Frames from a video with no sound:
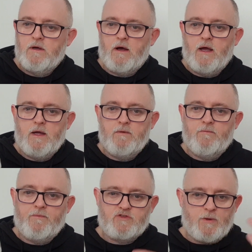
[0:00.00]

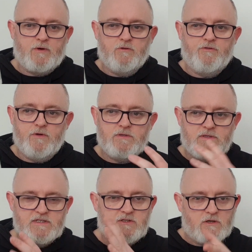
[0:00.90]
Um, tropical fruit.
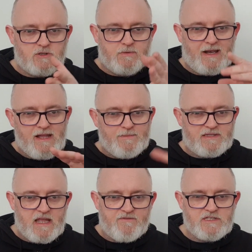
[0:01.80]
This has got something a little
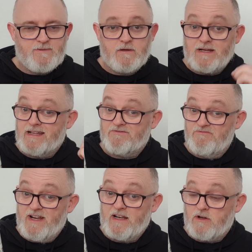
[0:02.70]
bit different about it. It's
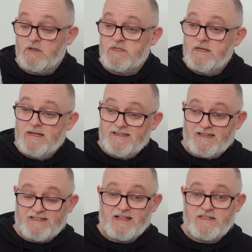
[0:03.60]
really good
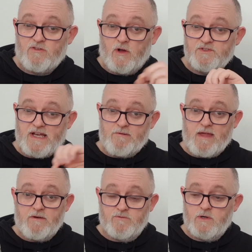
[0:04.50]
that, that they've gone down
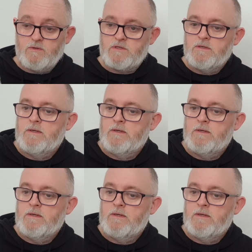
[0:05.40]
that road.